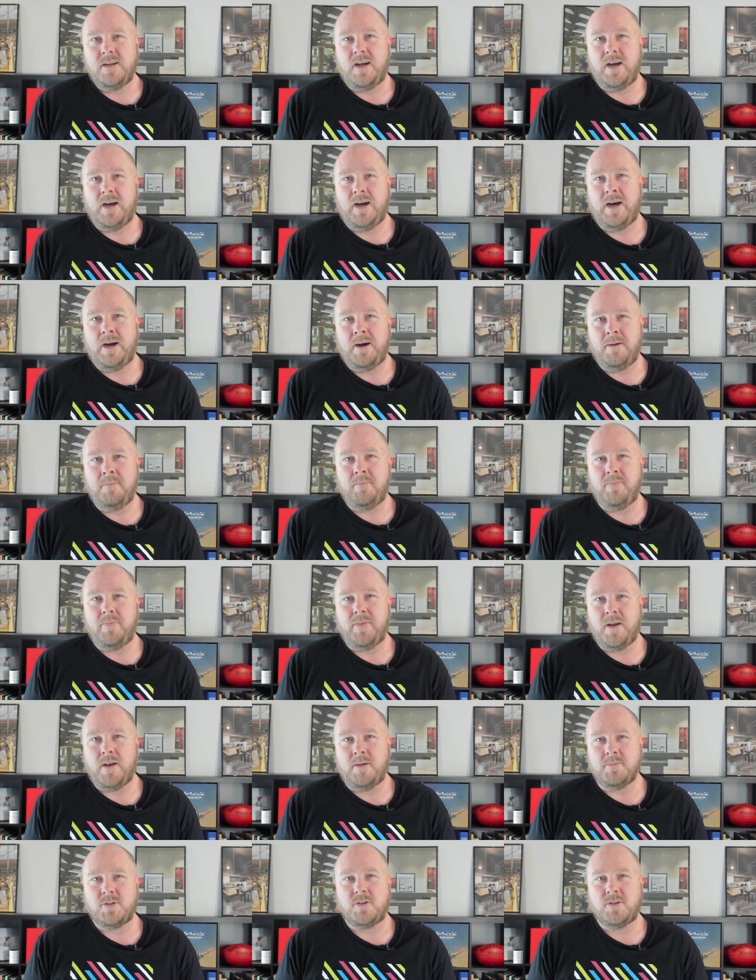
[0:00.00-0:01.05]
um,
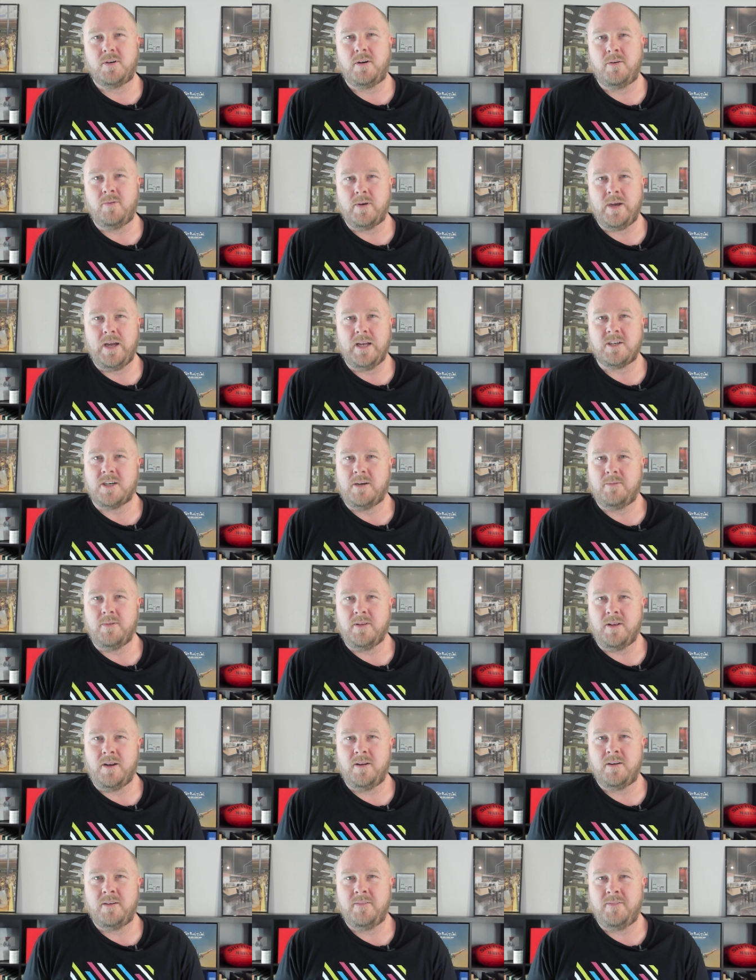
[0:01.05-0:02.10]
I'm sure I'll catch up with
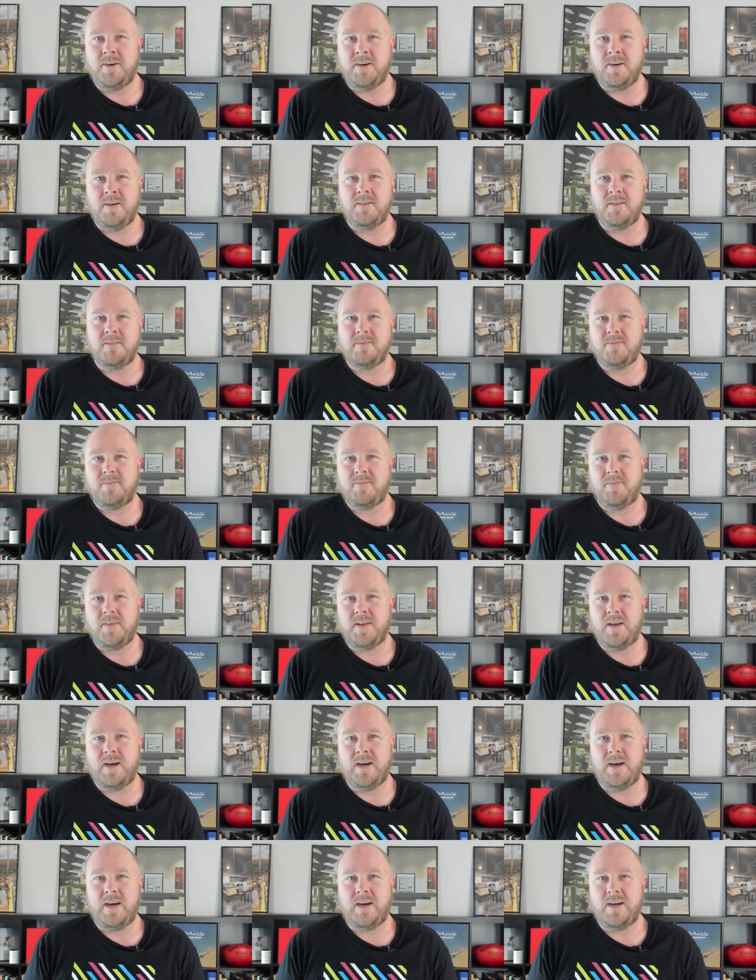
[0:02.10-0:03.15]
a lot of you
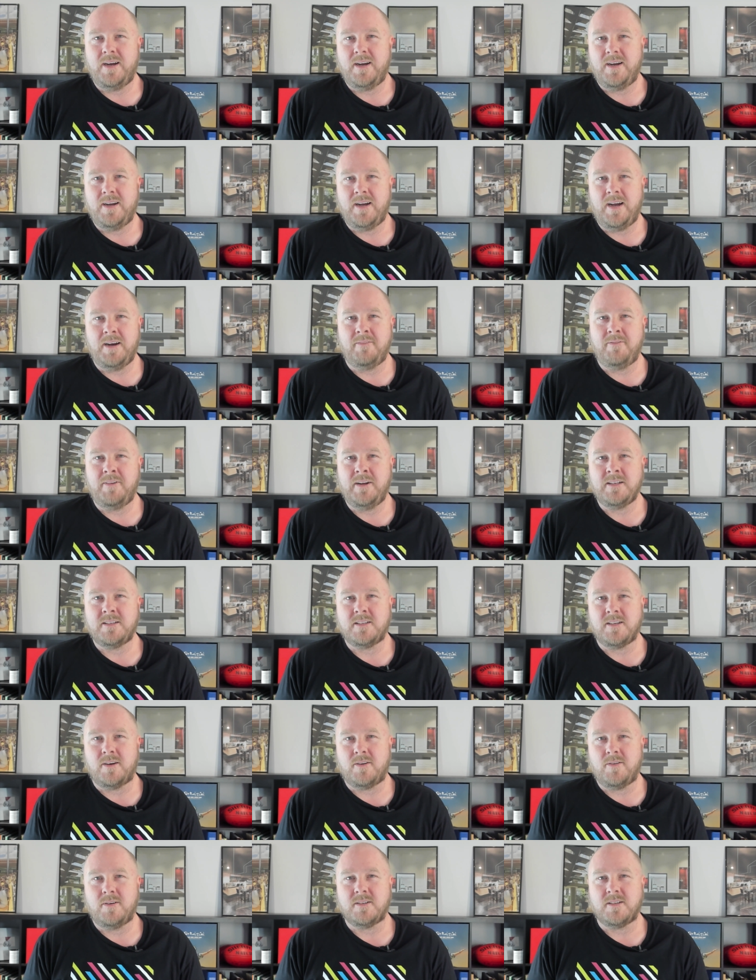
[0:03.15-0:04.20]
uh, at events
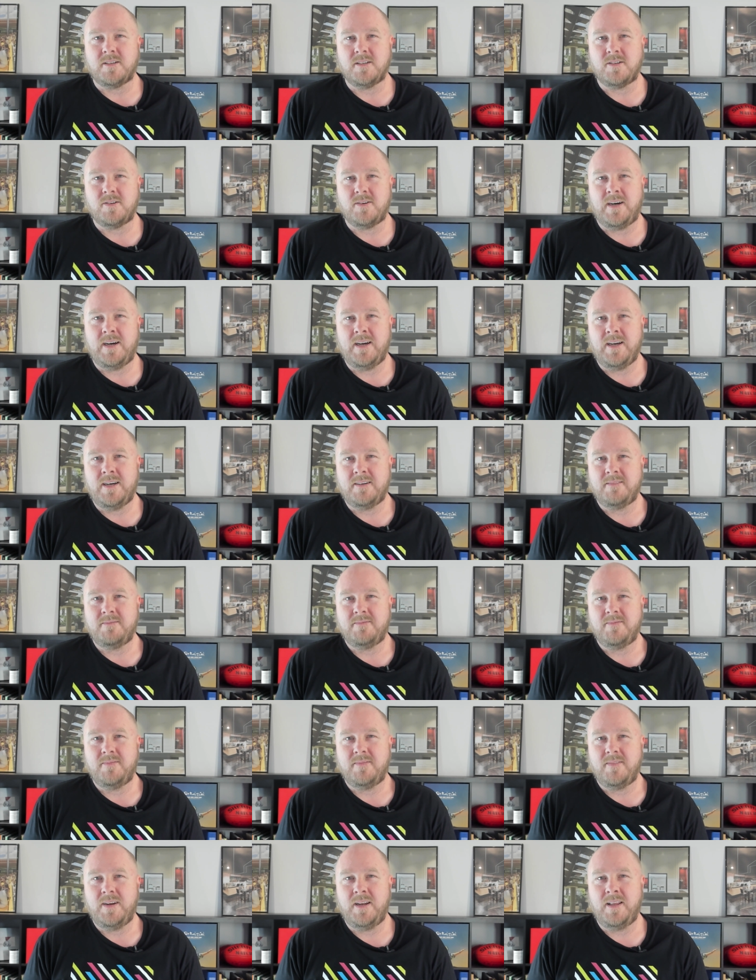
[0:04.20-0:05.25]
across Australia
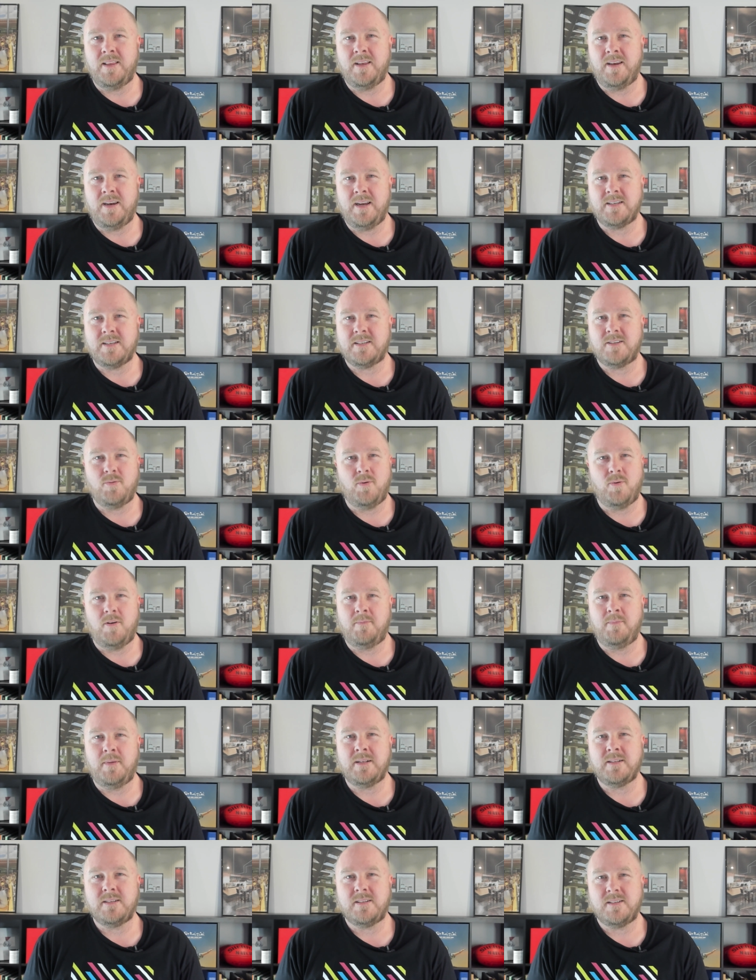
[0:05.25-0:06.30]
in the next 12
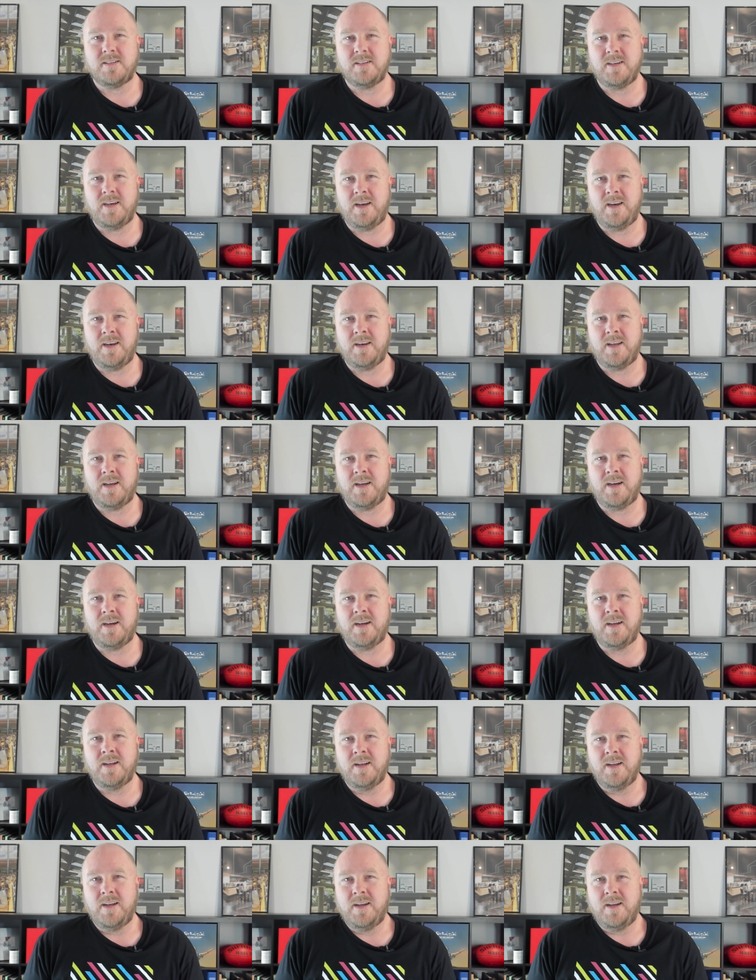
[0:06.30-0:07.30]
months, and uh,